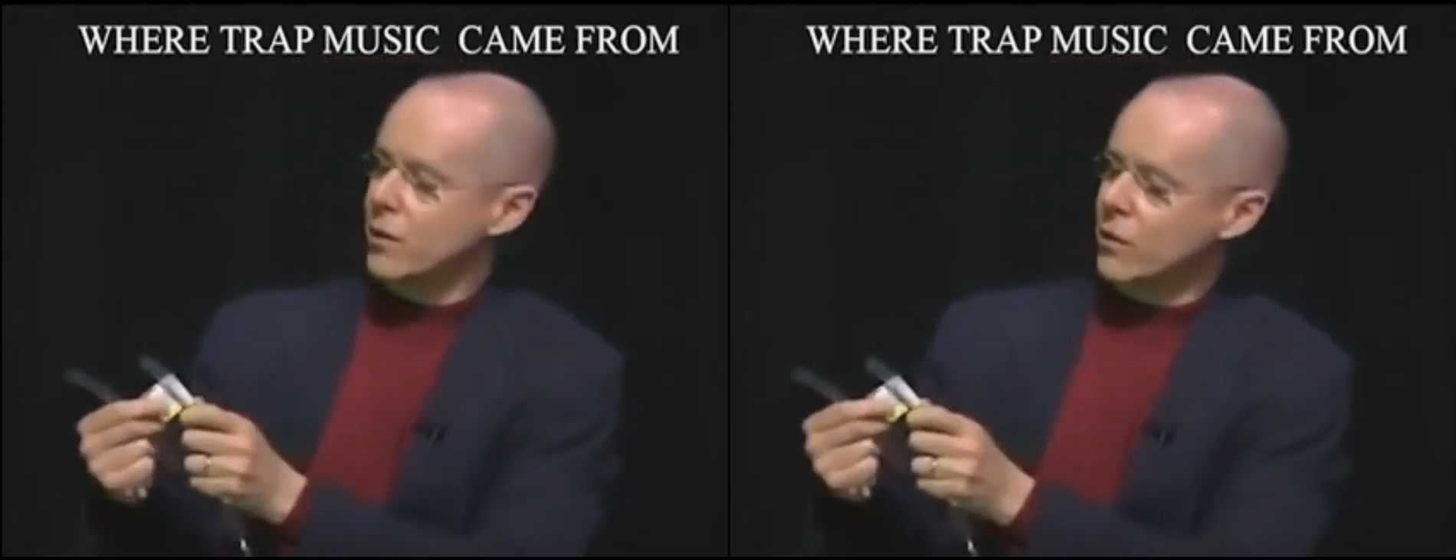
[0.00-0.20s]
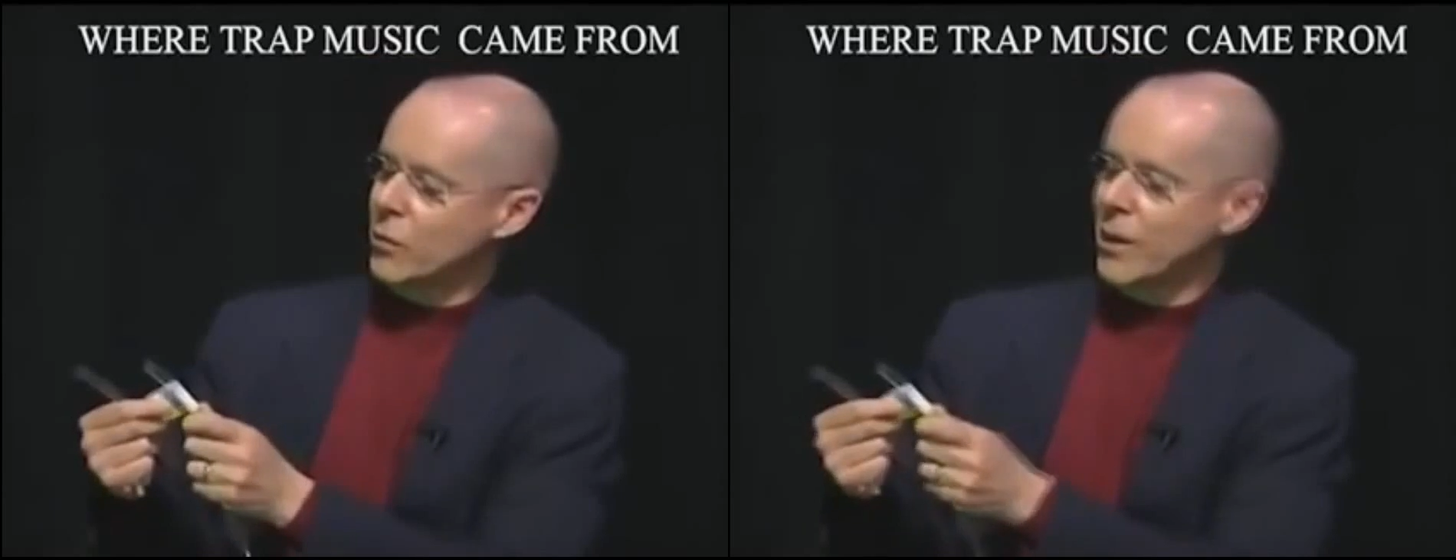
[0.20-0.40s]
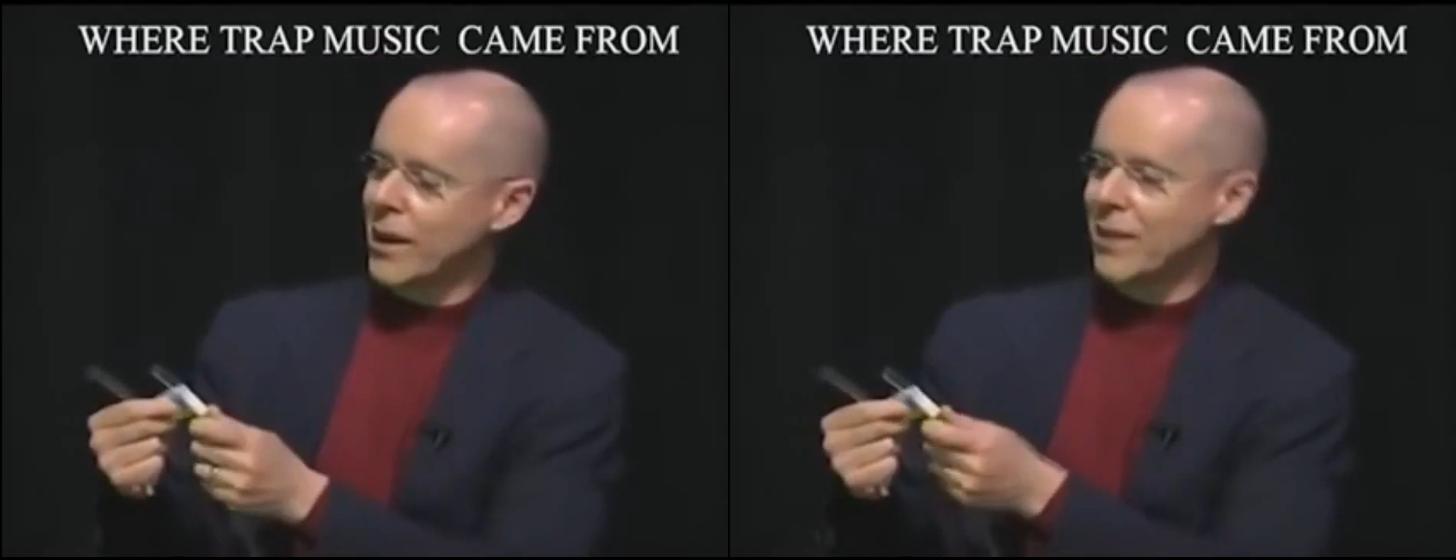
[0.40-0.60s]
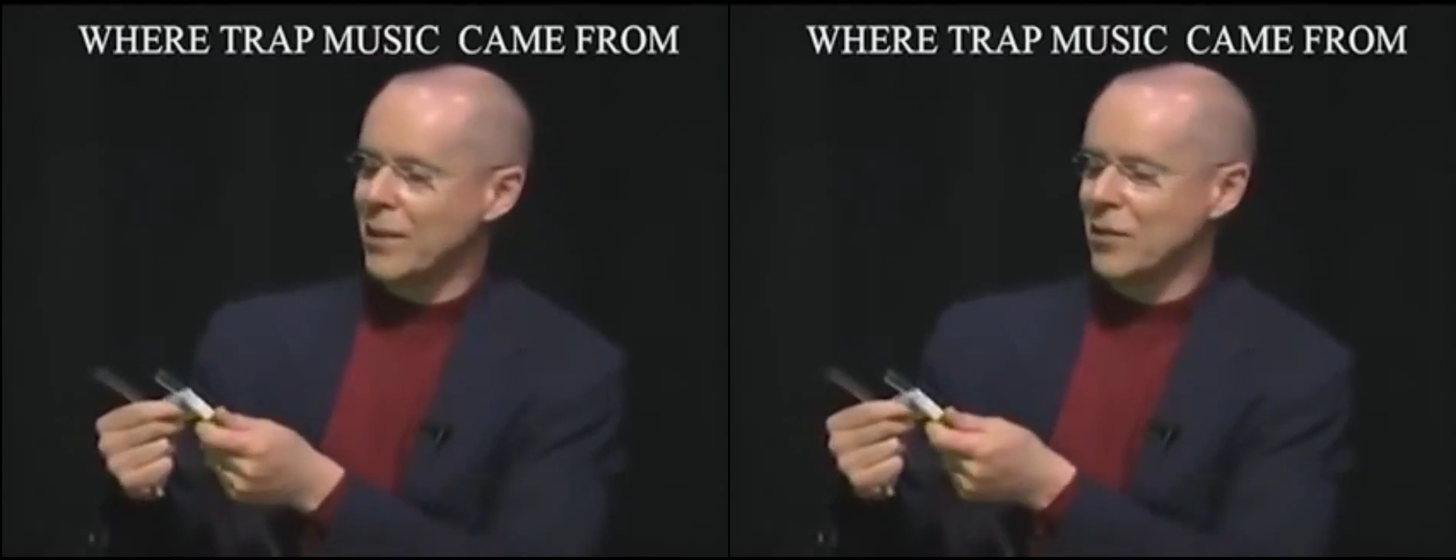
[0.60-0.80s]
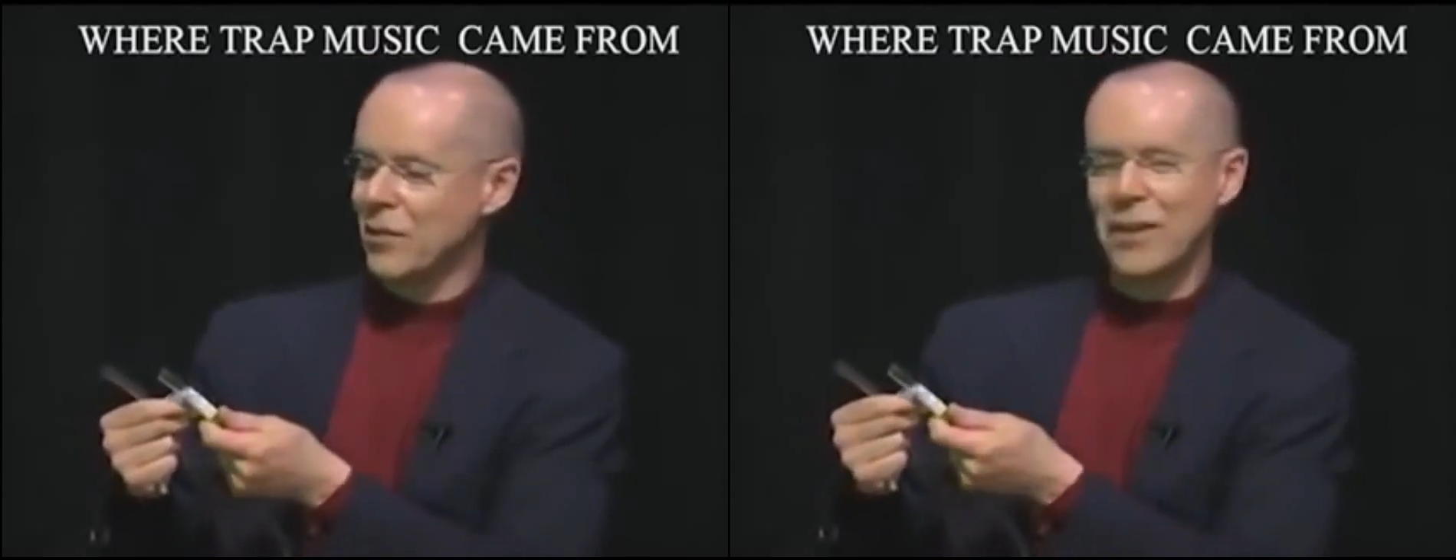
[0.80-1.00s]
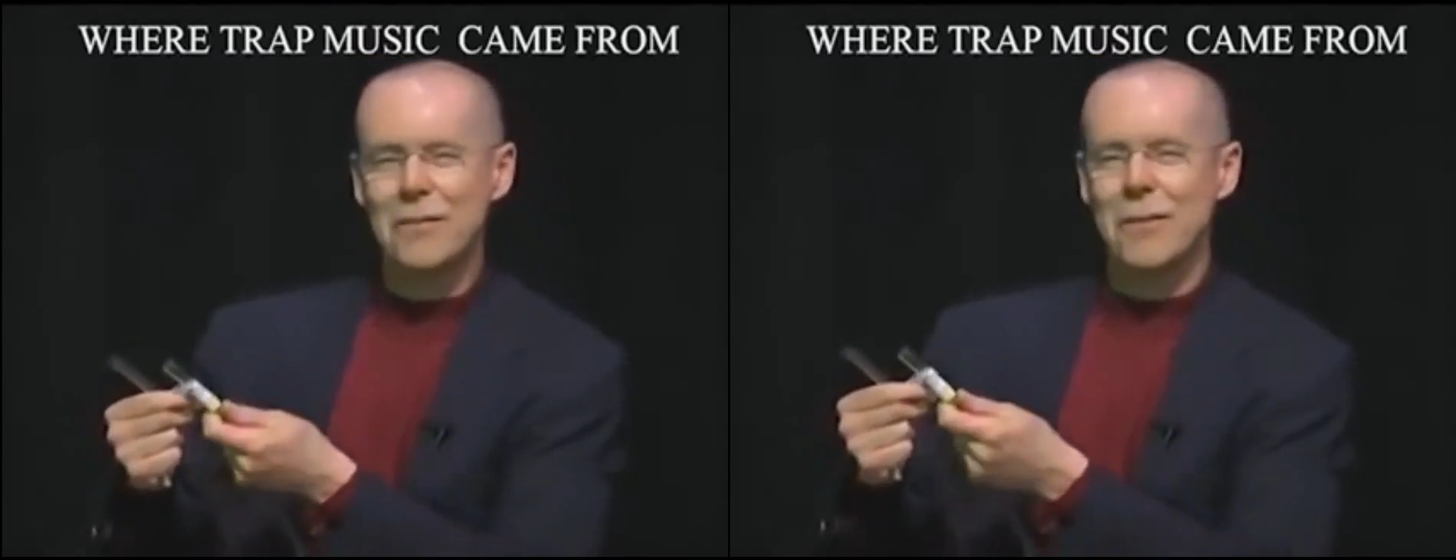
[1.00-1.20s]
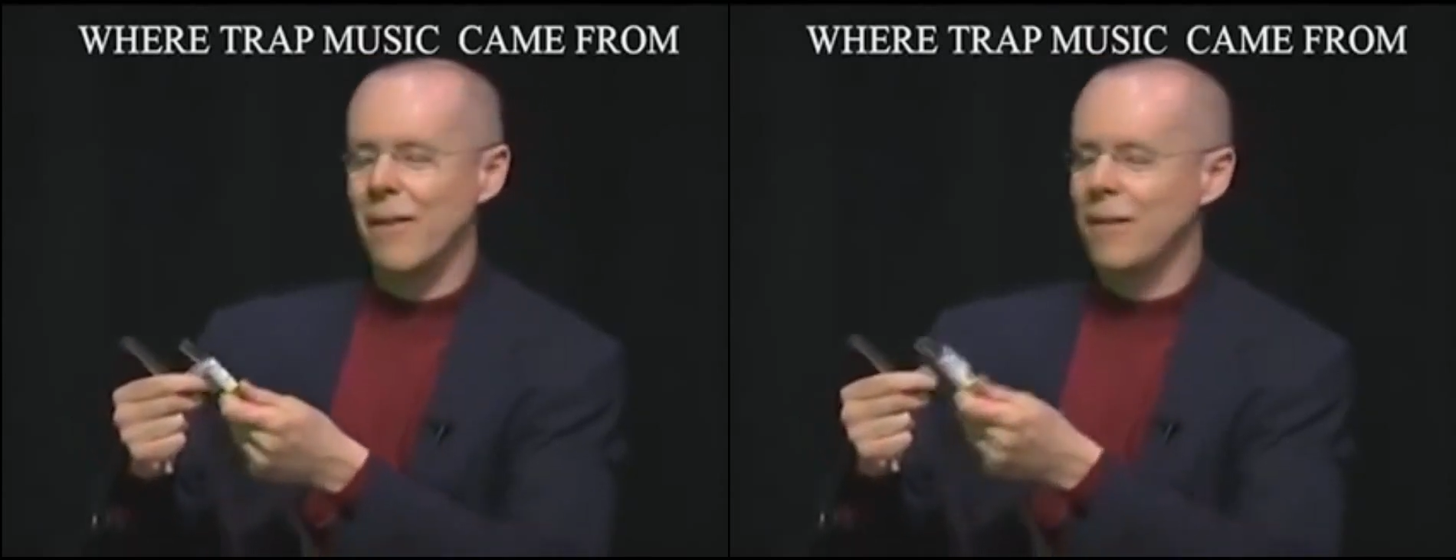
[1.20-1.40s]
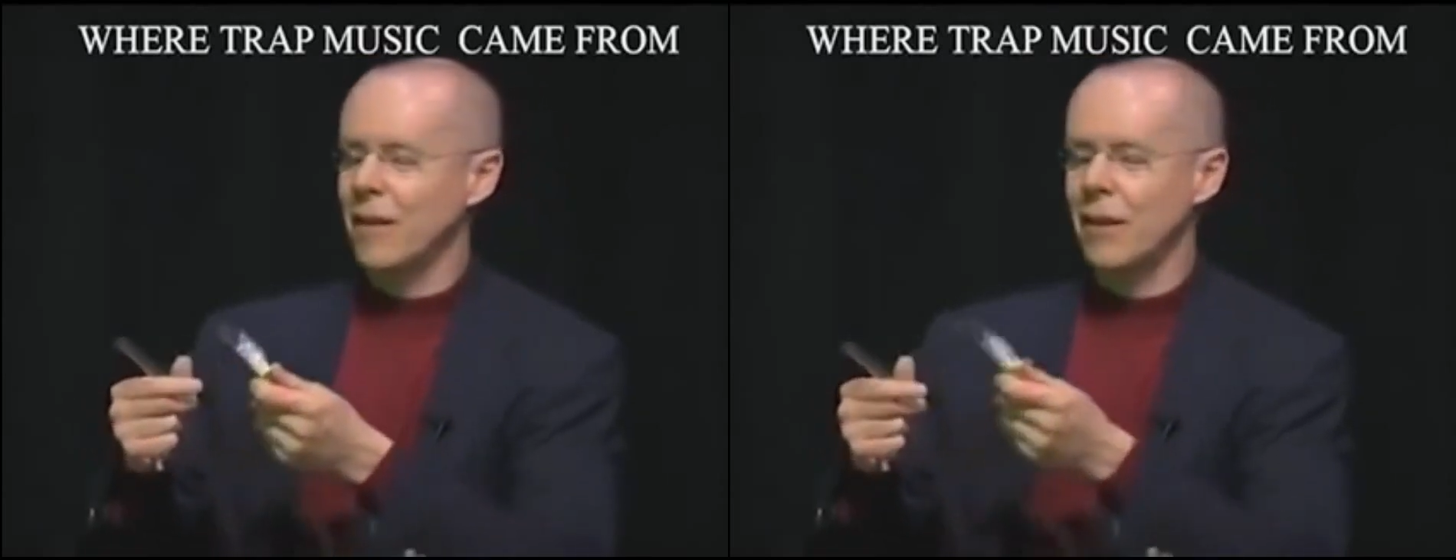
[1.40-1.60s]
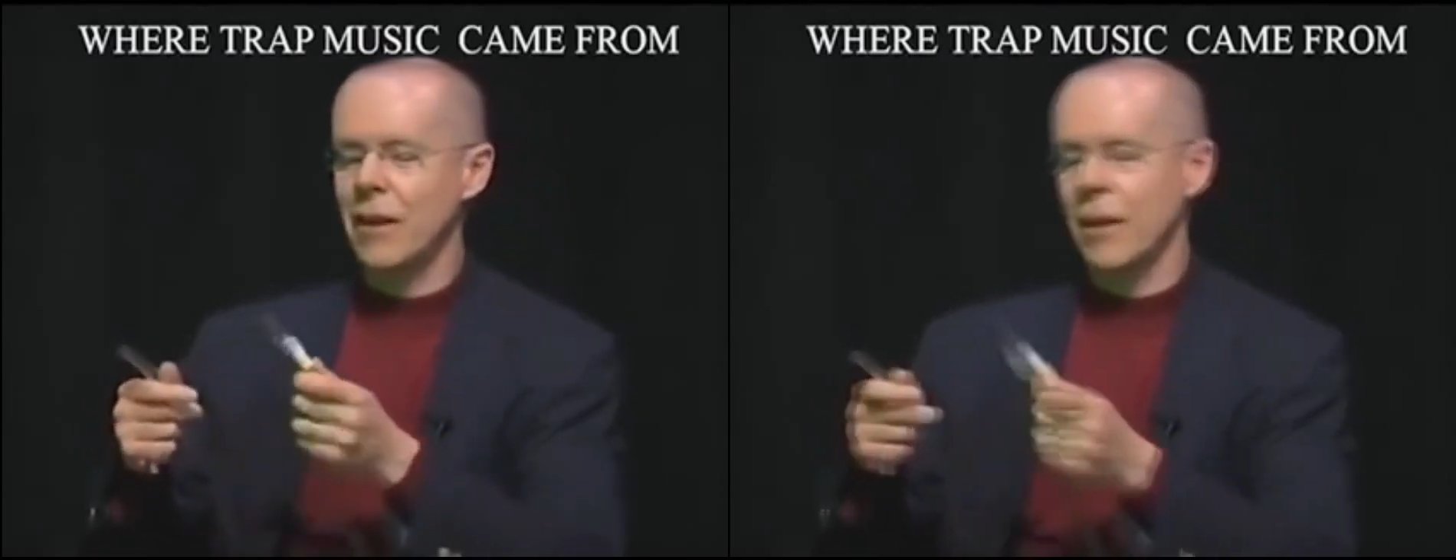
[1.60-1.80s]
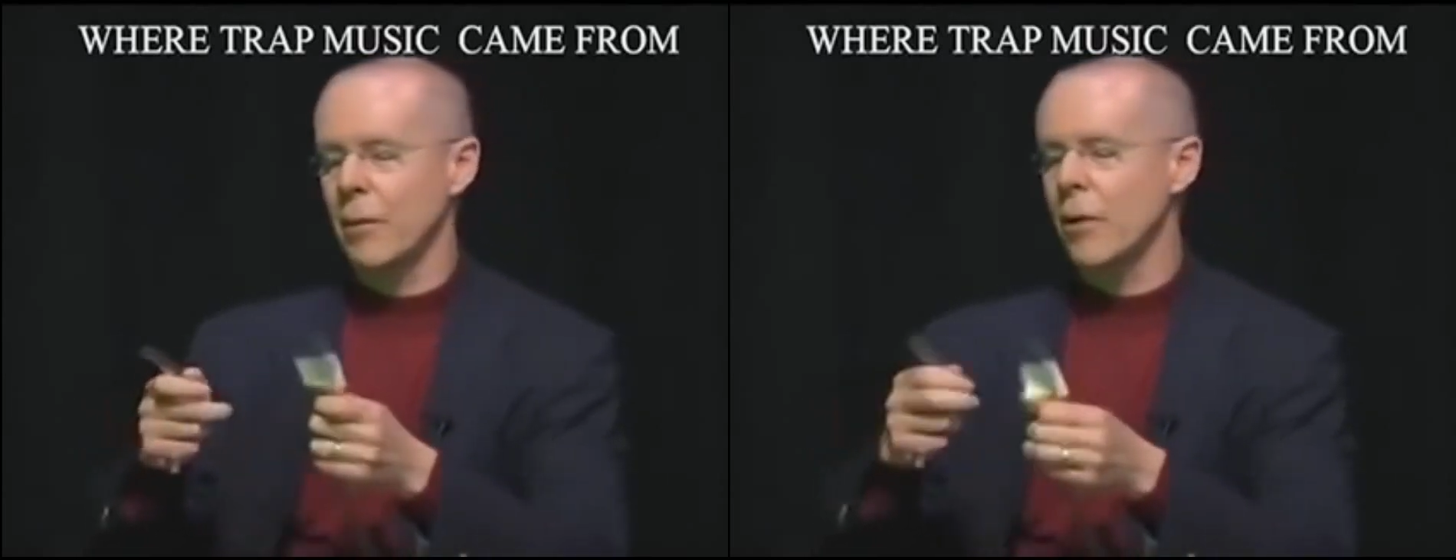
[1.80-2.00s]
it's three eighths inch in inside
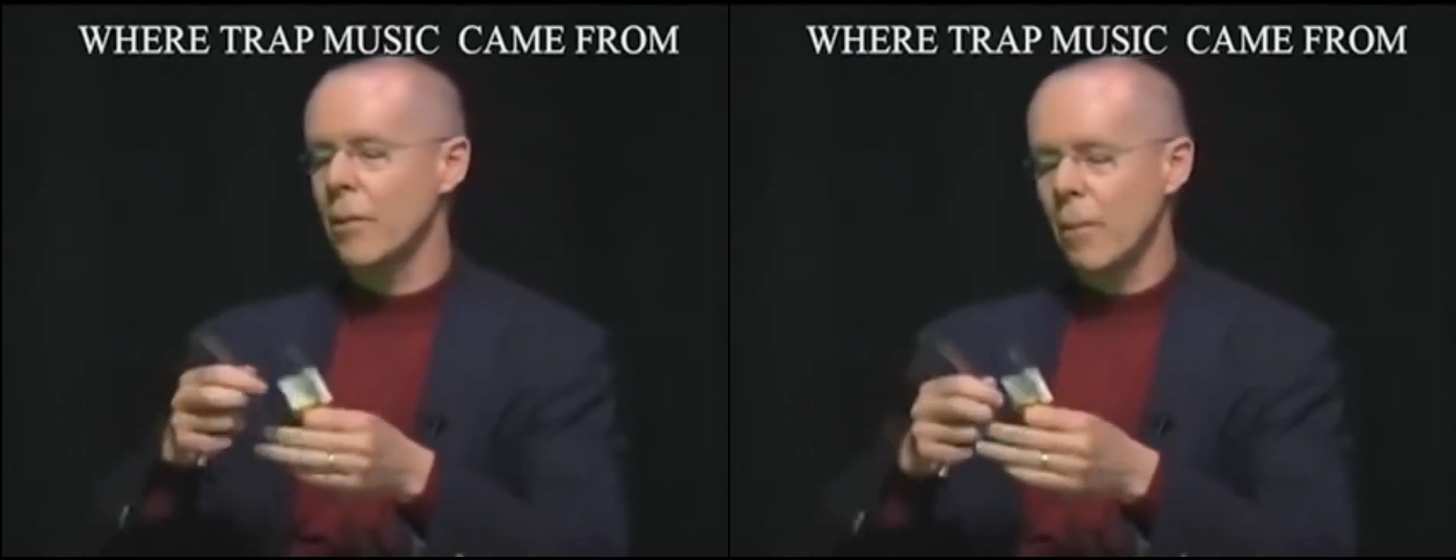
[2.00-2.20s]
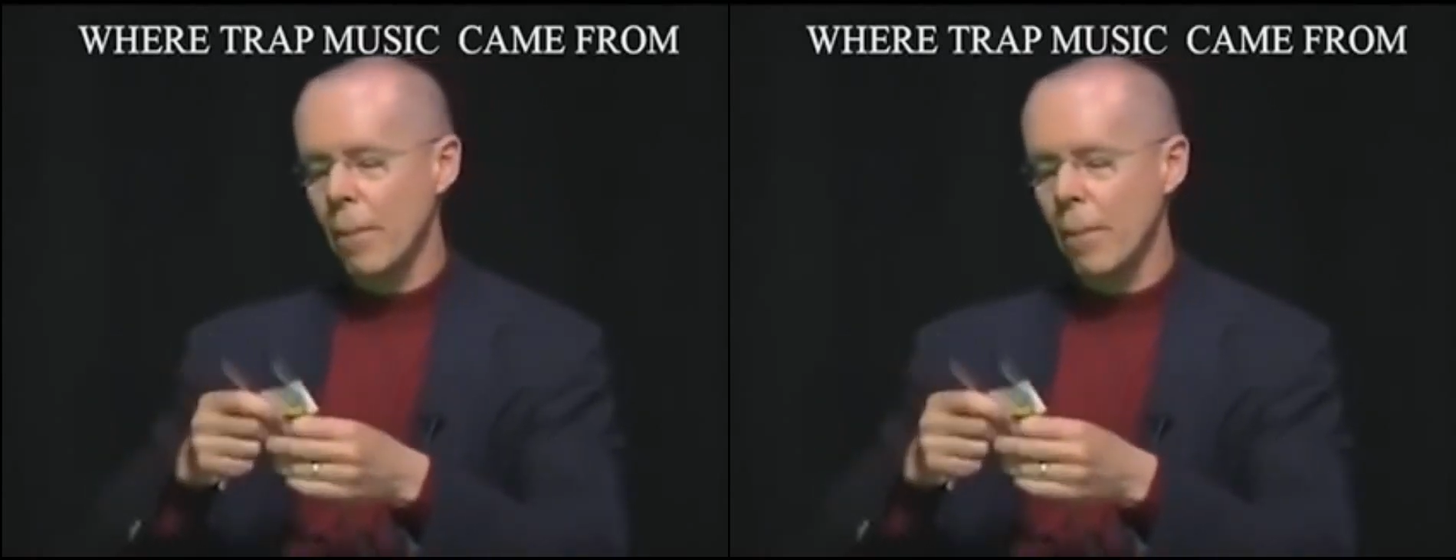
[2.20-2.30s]
diameter.